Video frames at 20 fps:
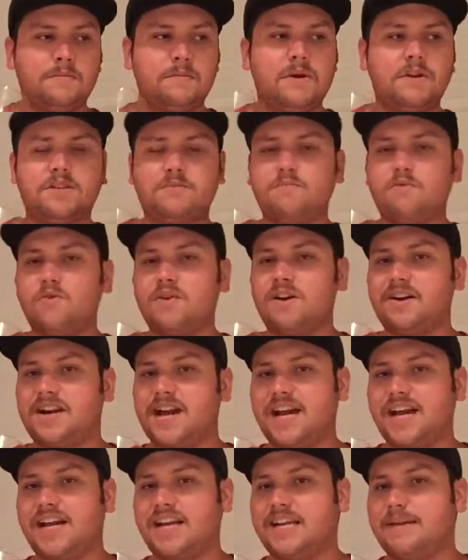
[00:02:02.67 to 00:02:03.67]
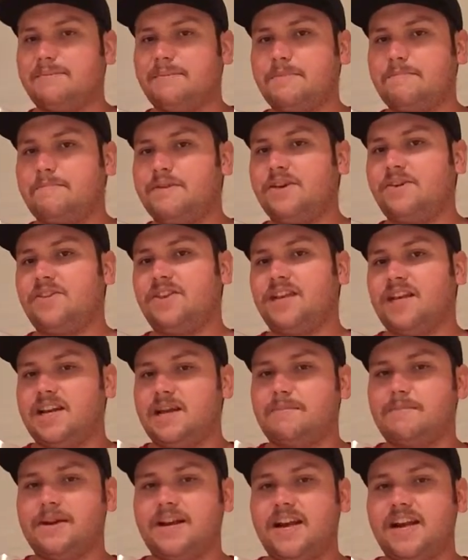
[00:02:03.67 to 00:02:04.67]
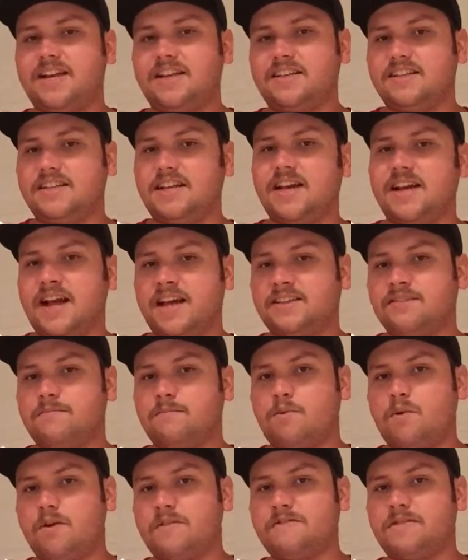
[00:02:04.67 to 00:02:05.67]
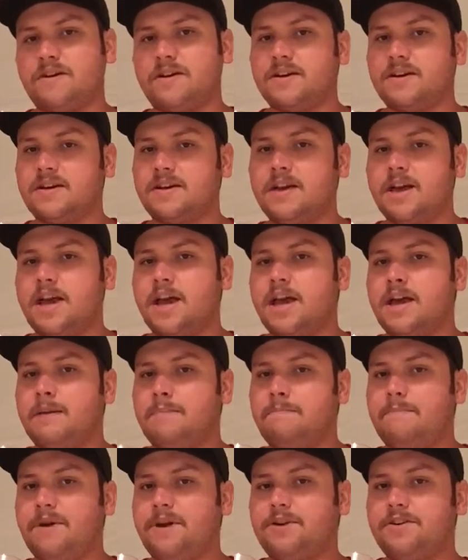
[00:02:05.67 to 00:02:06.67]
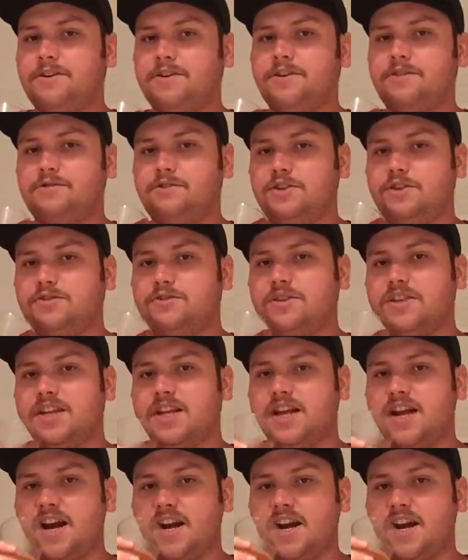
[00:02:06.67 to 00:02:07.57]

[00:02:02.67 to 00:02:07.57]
But it's more like a lemon peel than lemonade because it has more of a bitter note to it than